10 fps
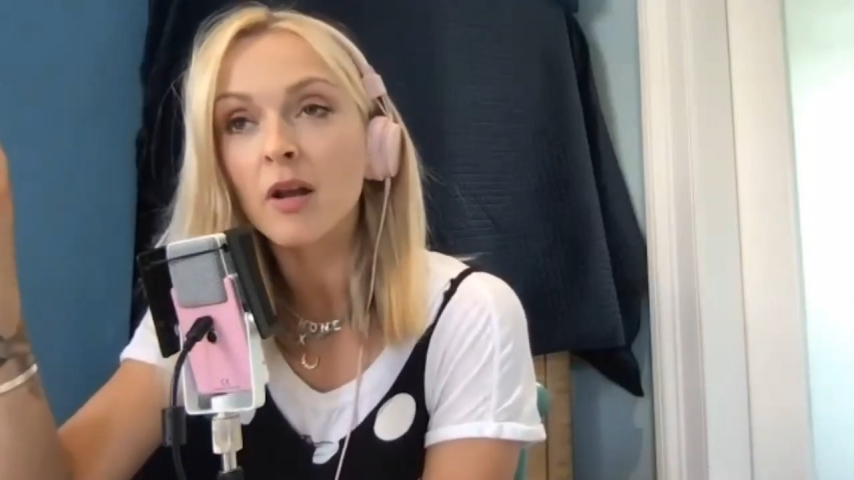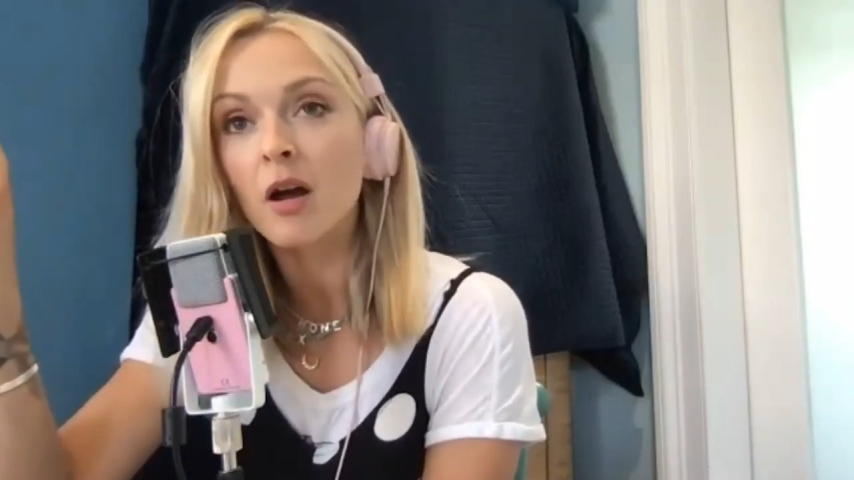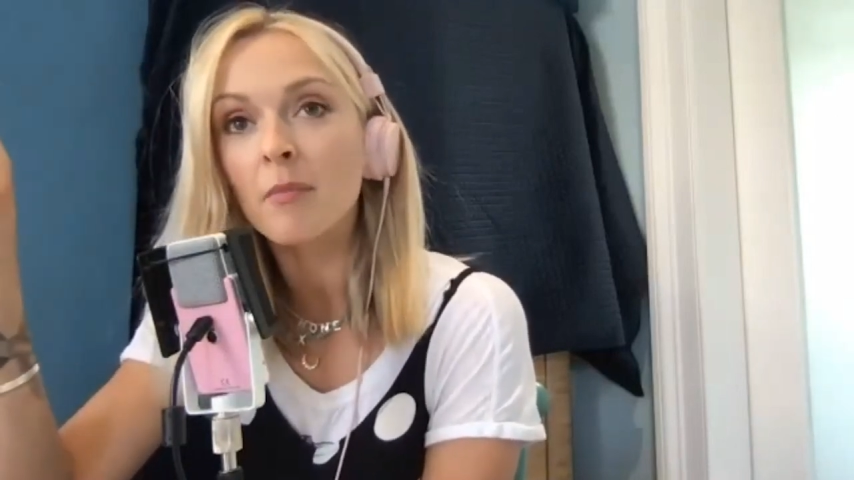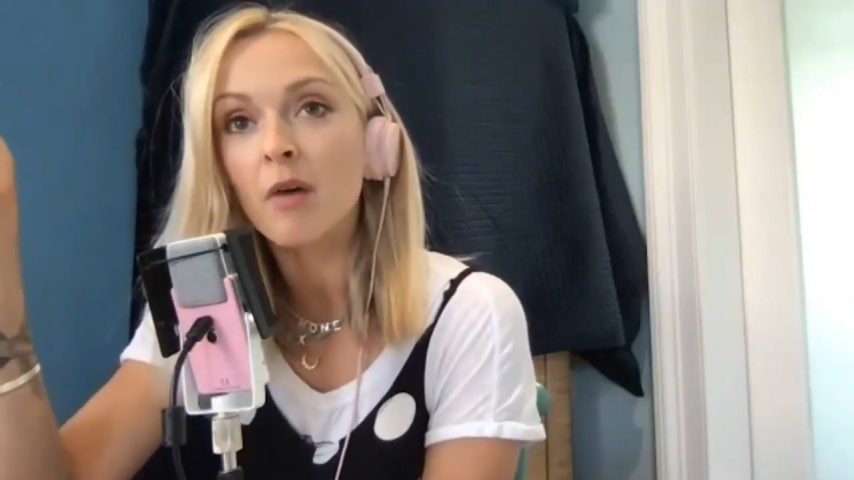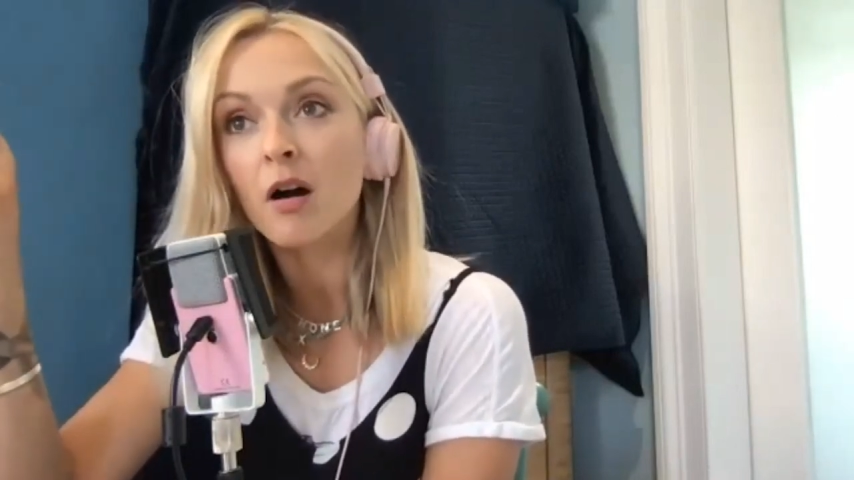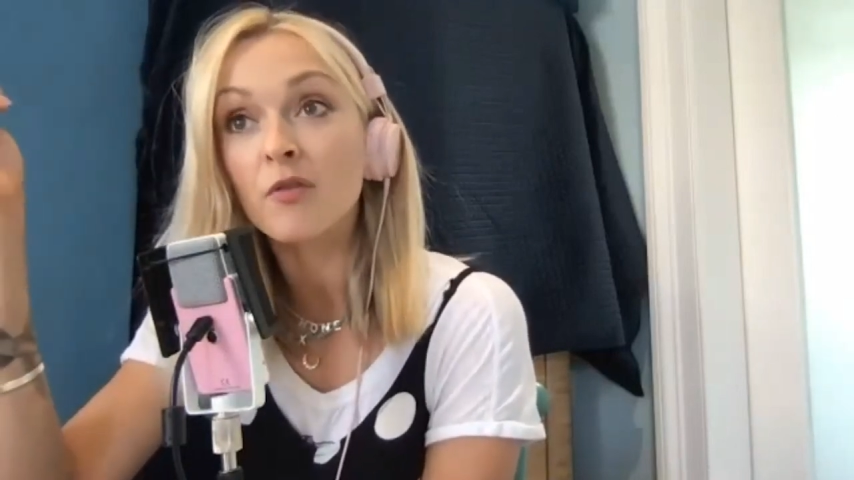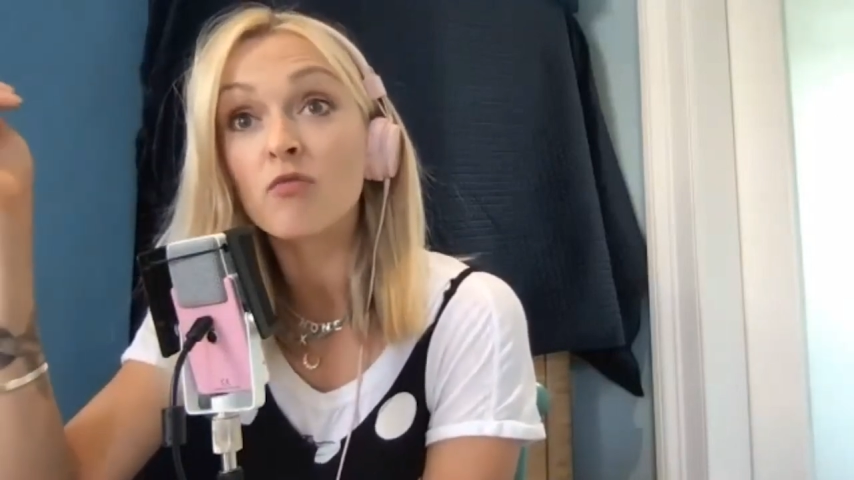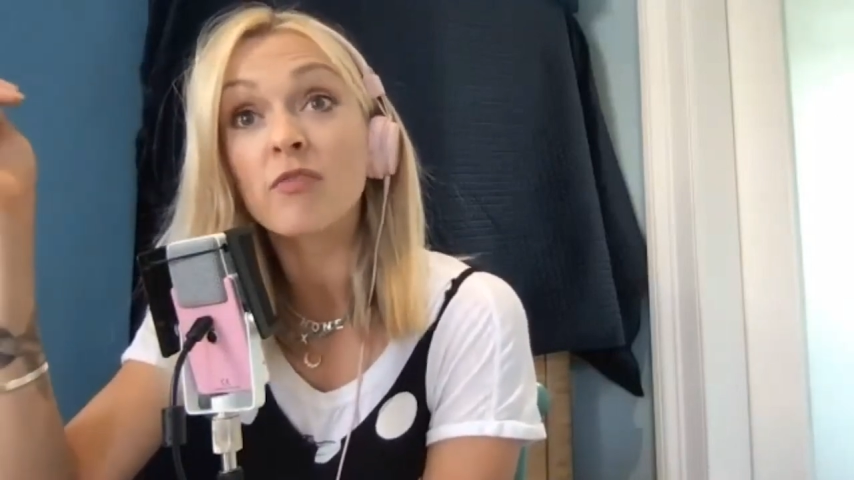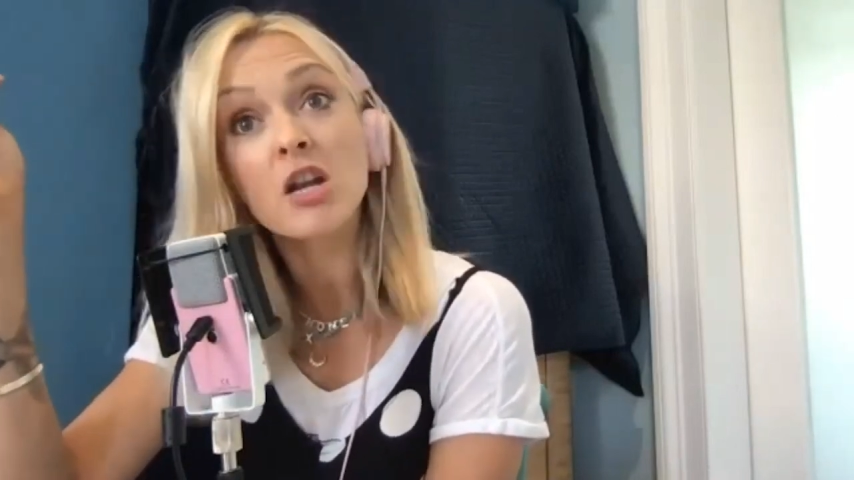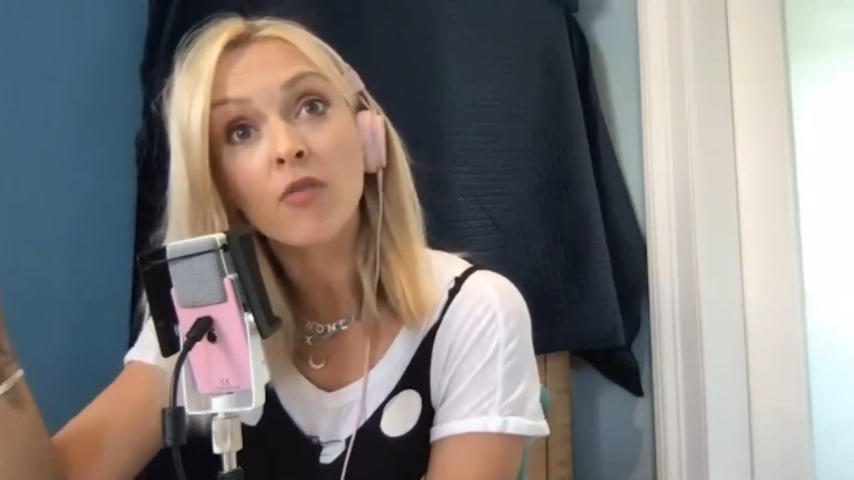And I feel
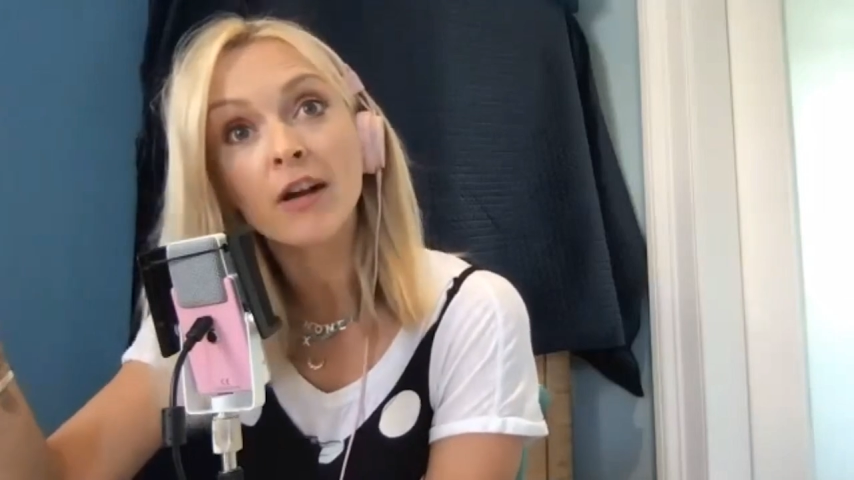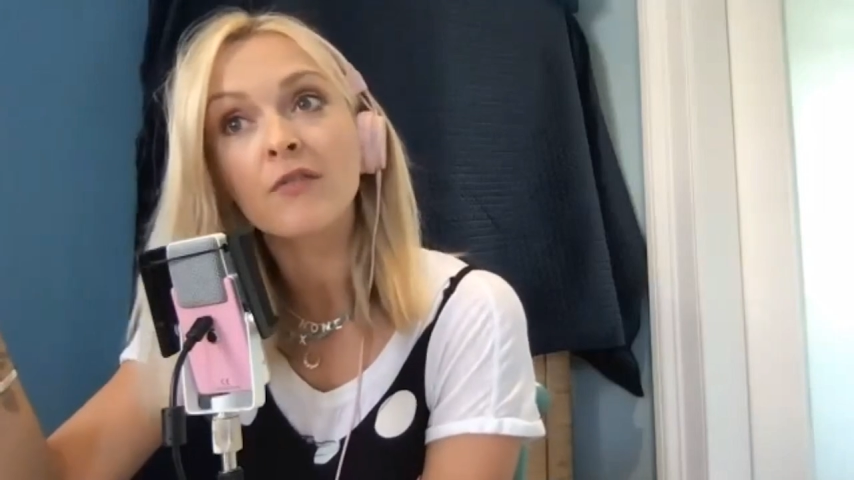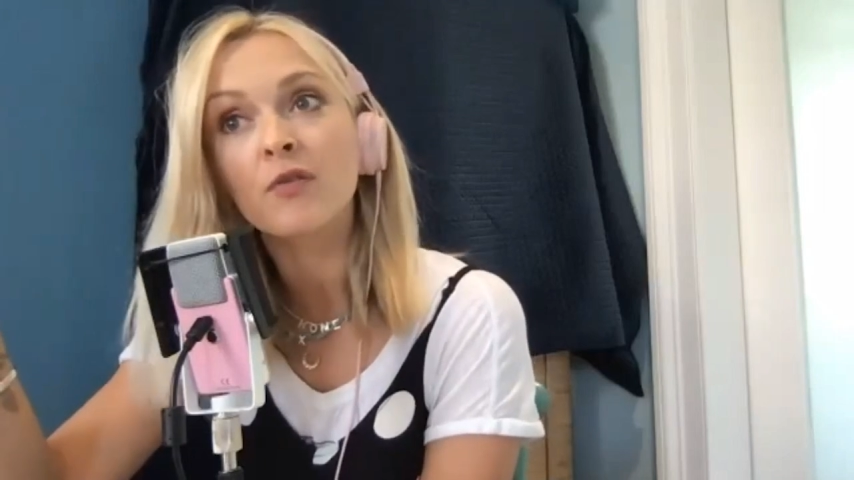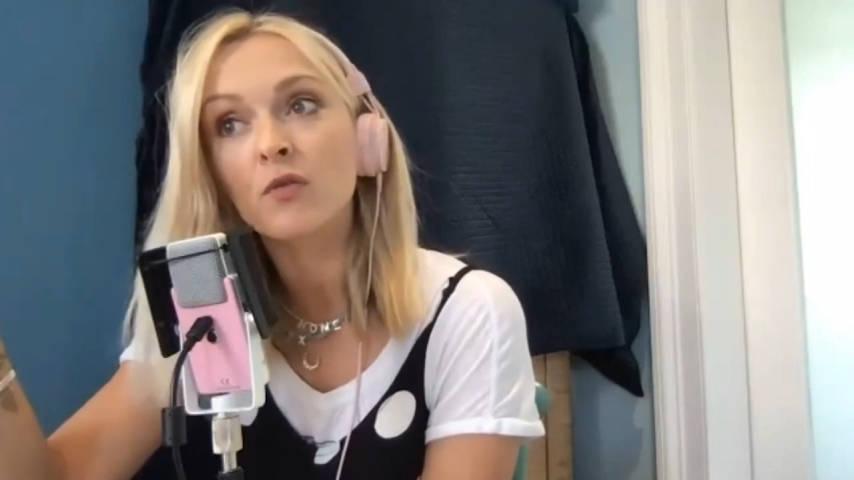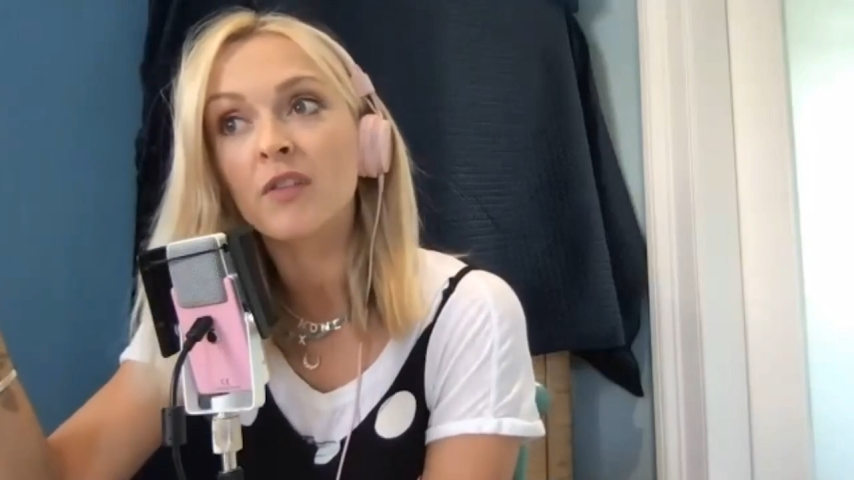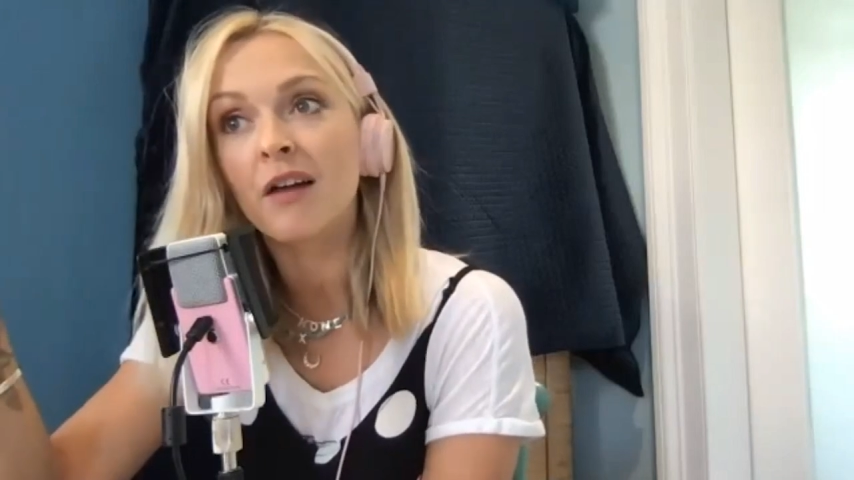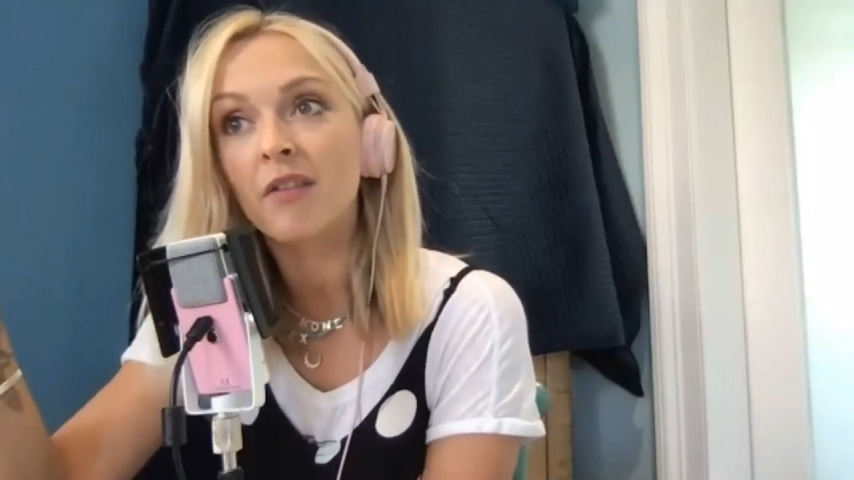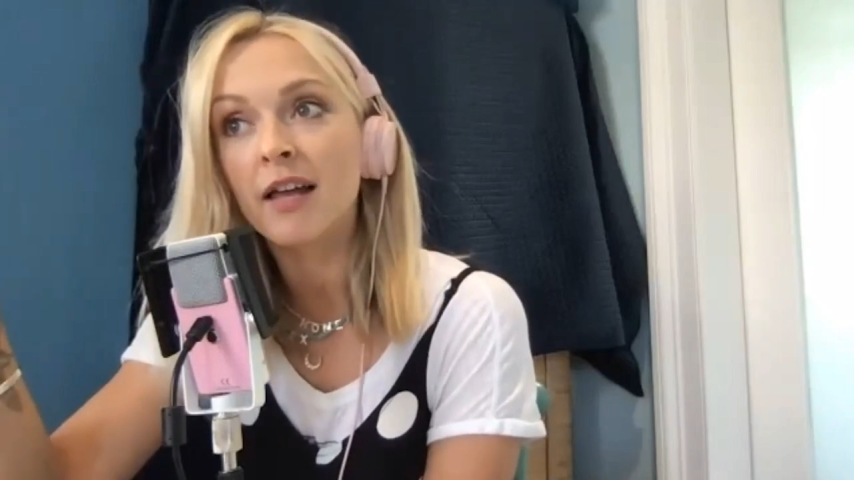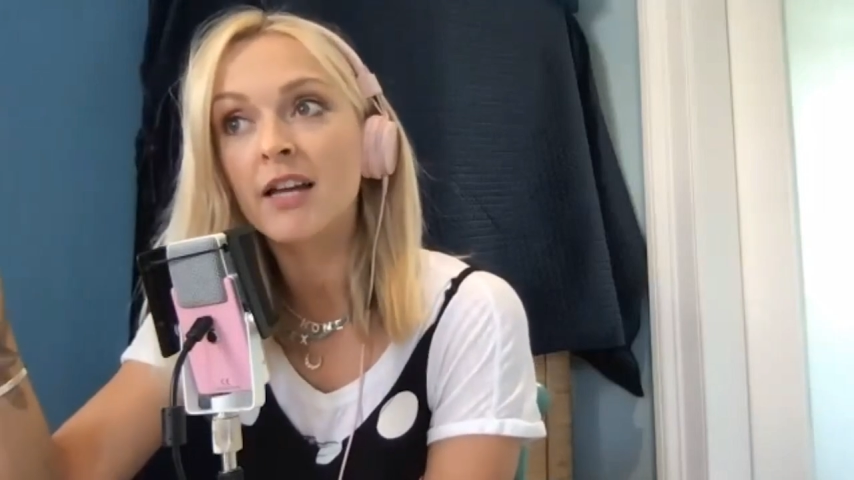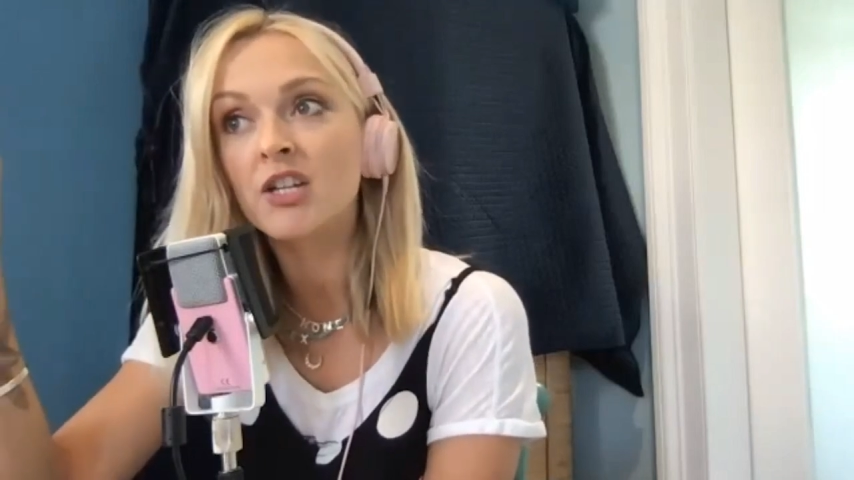really grateful for that
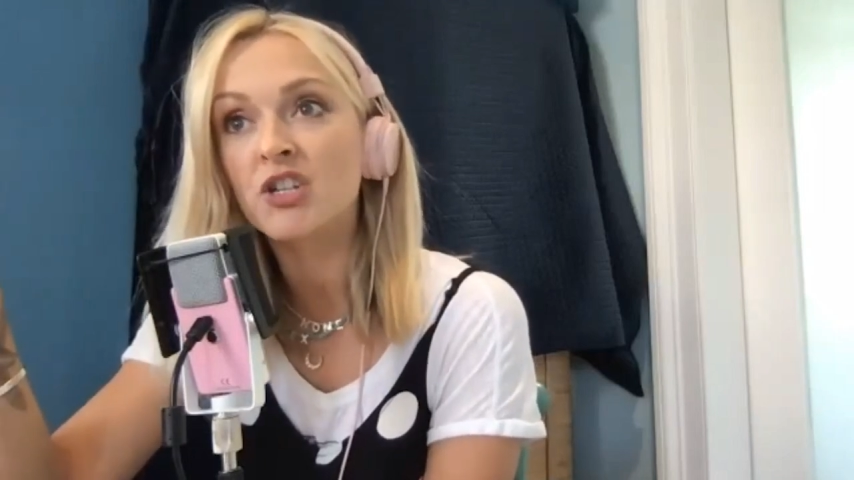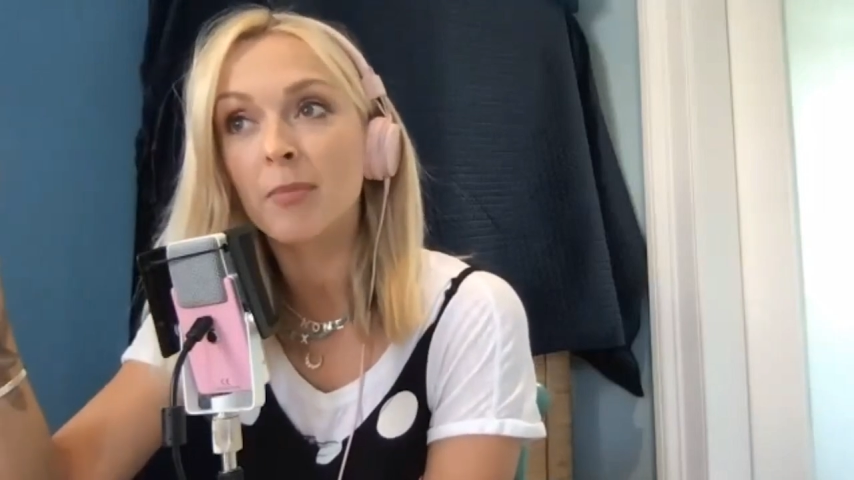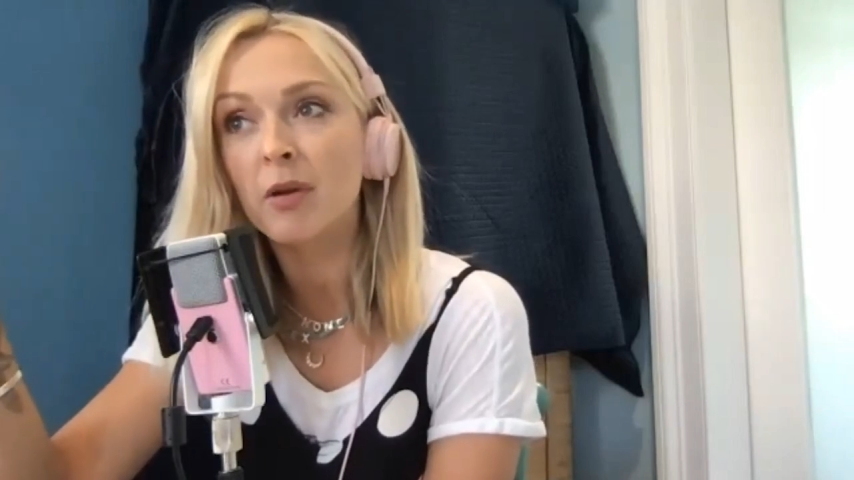relationship.